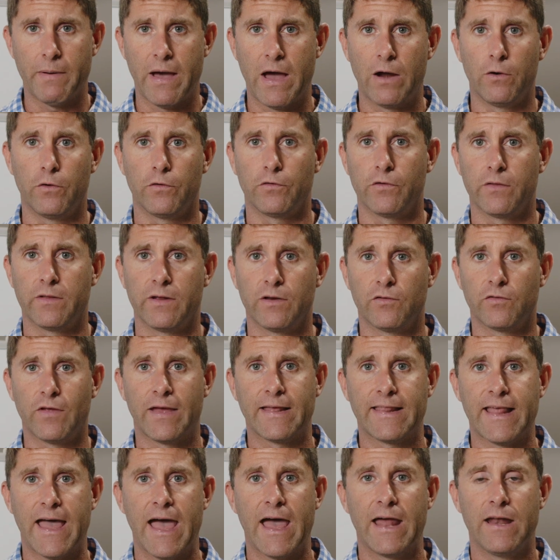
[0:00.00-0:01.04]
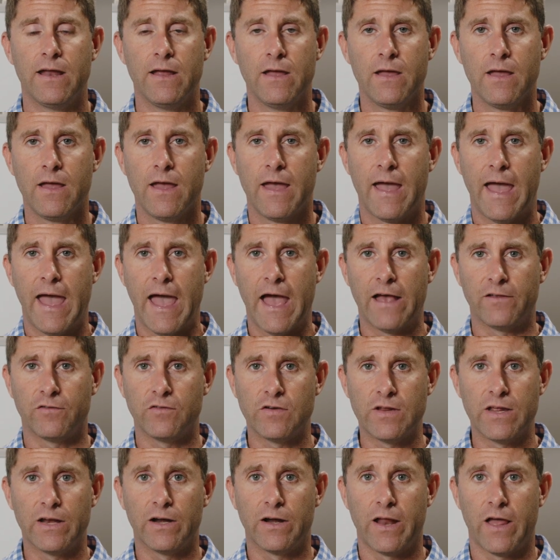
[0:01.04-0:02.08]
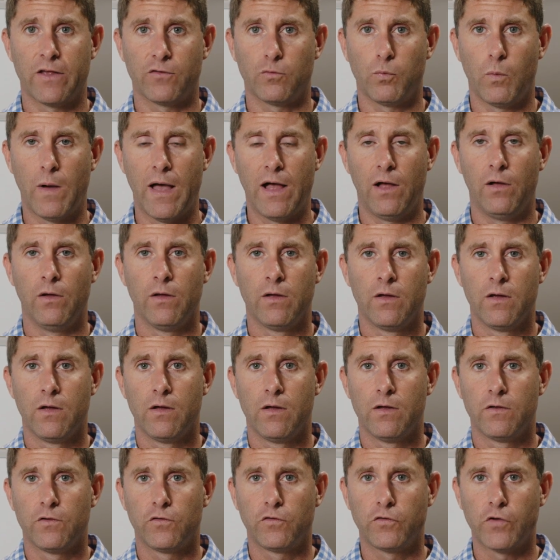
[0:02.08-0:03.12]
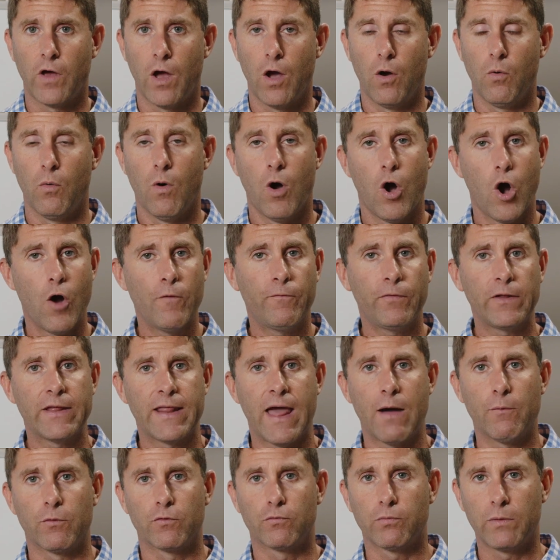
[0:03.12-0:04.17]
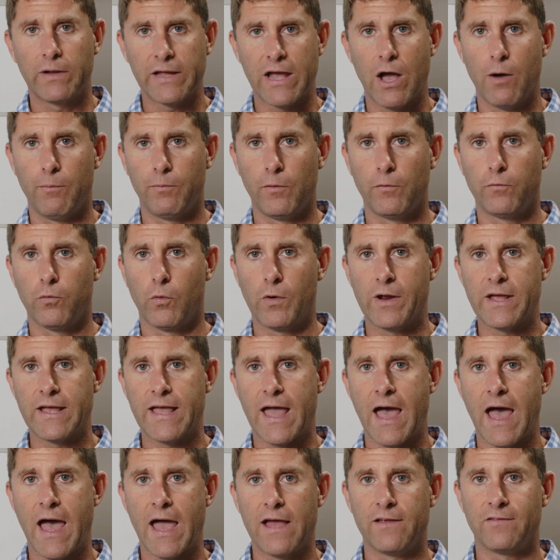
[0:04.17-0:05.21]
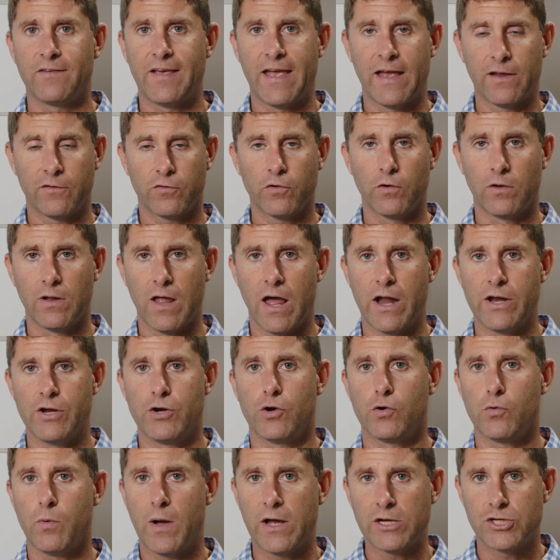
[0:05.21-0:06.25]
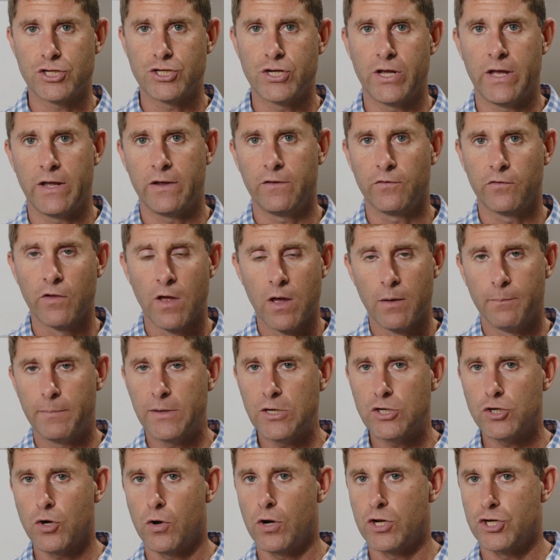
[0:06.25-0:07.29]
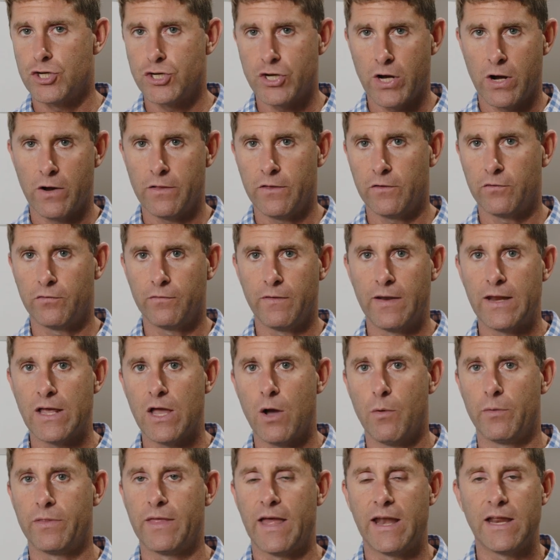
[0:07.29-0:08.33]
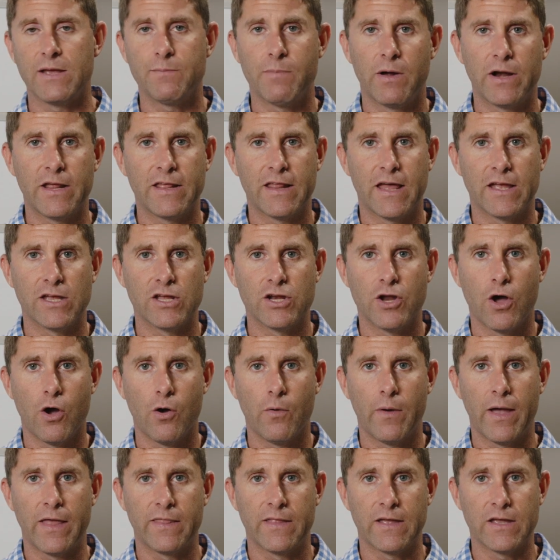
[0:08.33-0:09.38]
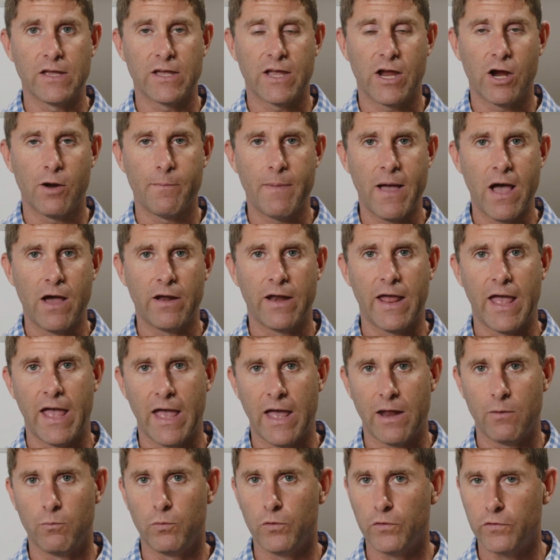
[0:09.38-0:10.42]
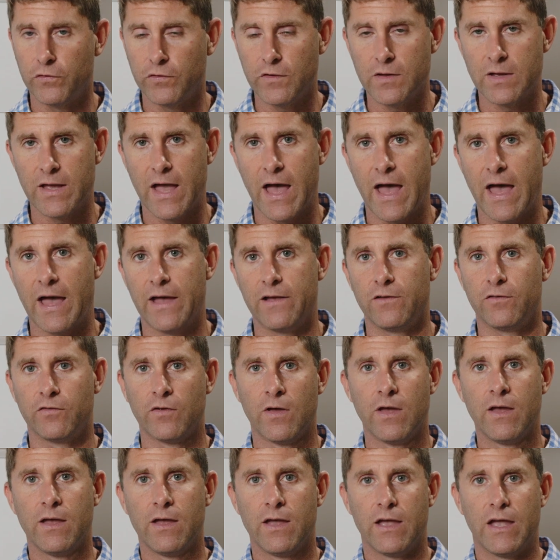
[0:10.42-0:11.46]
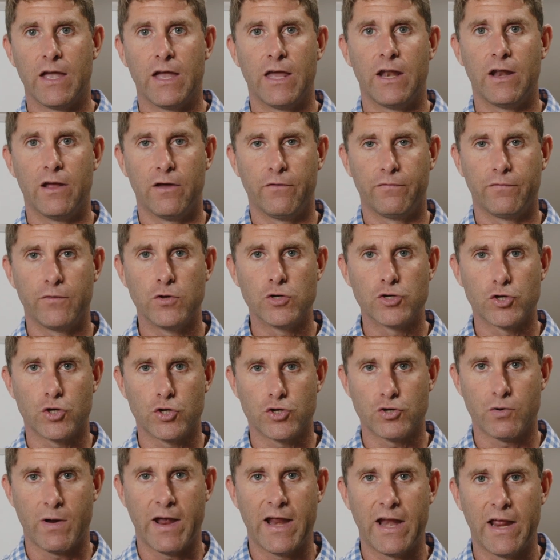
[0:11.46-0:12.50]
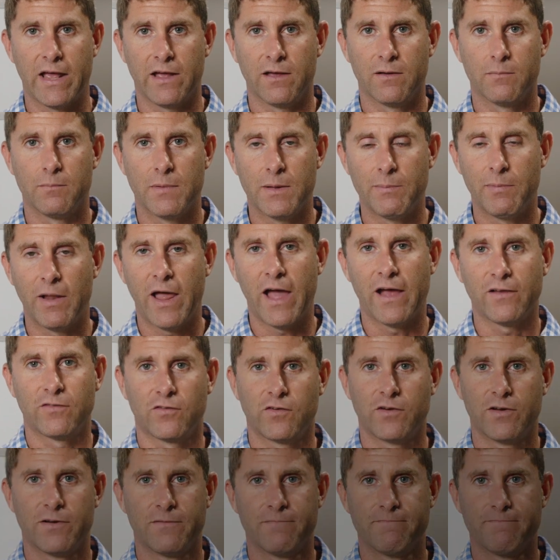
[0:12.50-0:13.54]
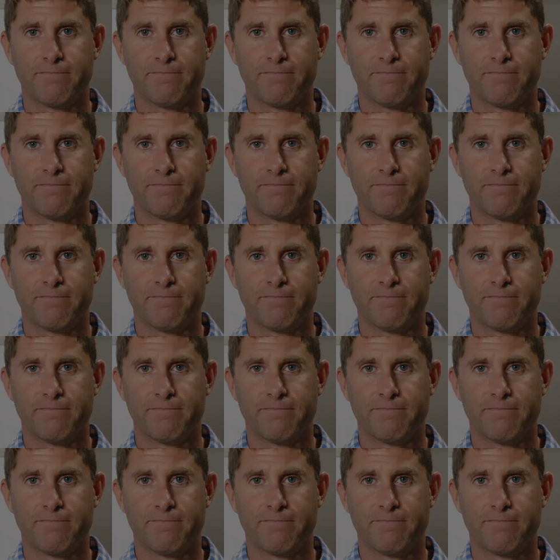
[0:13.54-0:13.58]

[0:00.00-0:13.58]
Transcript: powders and things like that as needed as well. So hopefully that was really helpful for you guys, answered a lot of your questions. Be sure to share this video with anybody that you know and that you care about, and we'll see you guys in a future training. Be blessed.